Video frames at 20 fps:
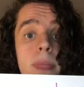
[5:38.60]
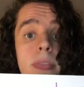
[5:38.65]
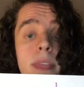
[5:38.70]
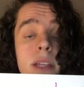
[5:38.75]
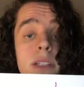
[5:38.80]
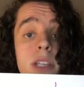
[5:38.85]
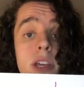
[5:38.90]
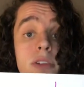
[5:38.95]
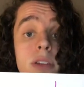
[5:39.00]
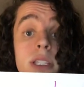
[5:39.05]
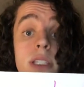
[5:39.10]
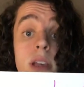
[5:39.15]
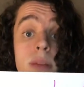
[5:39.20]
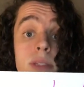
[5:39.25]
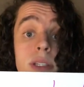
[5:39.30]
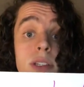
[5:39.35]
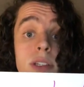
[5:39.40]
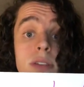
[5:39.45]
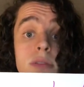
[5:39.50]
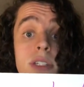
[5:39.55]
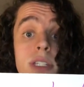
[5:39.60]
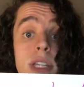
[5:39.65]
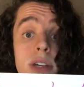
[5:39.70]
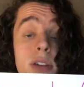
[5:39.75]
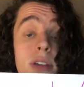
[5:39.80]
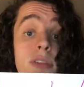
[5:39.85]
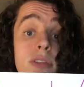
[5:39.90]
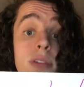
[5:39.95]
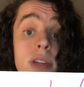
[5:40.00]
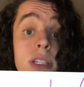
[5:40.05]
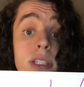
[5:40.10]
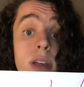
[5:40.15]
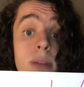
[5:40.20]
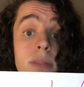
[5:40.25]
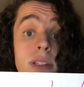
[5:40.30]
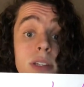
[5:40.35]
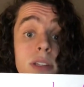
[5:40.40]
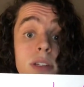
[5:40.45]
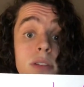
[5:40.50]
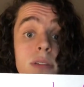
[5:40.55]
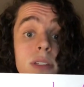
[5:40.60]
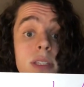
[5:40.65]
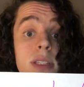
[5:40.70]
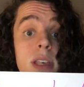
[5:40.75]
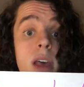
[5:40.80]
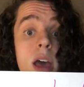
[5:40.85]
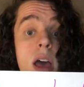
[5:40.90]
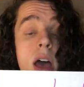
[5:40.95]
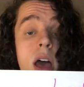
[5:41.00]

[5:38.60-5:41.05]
dairy substitutes, dairy-free substitutes.